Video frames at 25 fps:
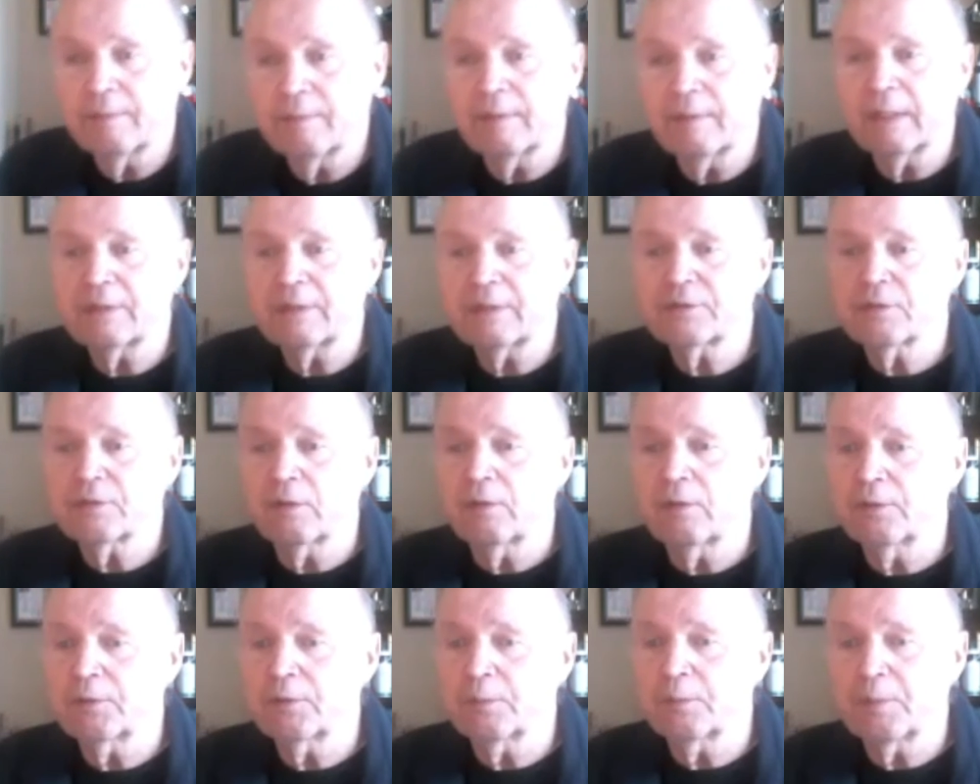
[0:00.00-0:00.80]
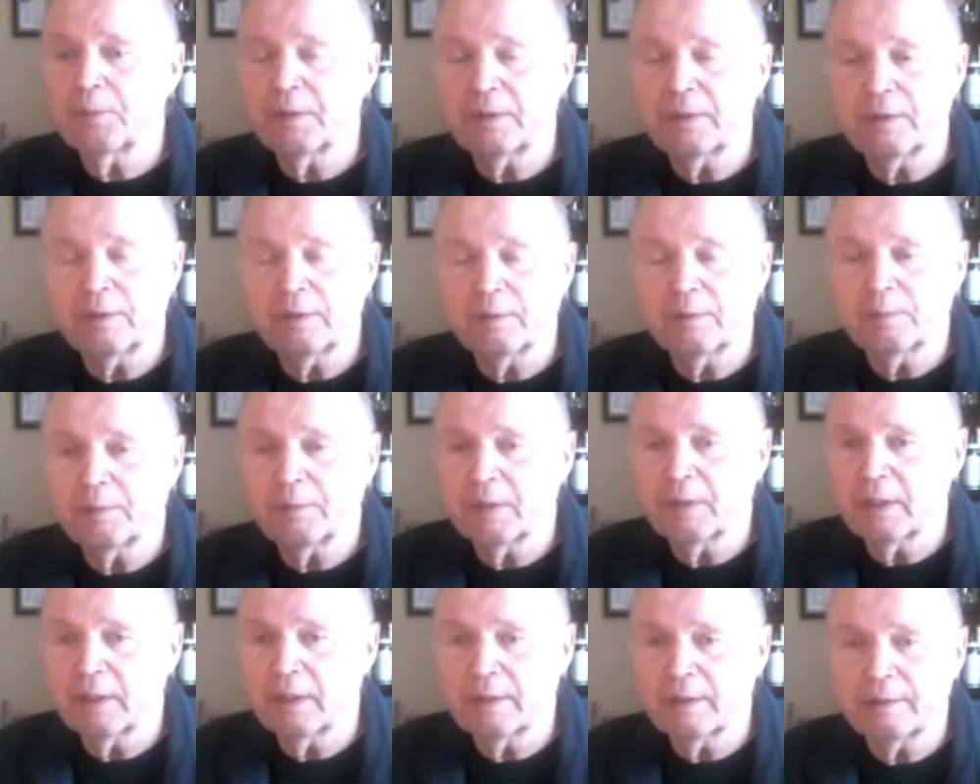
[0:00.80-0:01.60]
that's all dependent
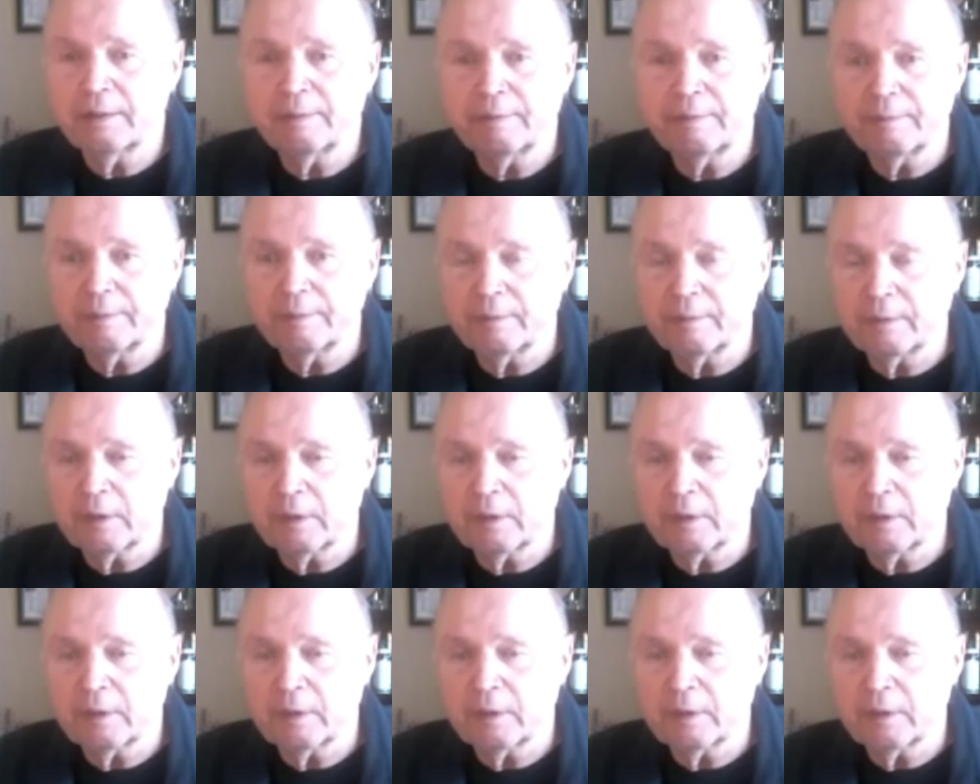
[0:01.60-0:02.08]
upon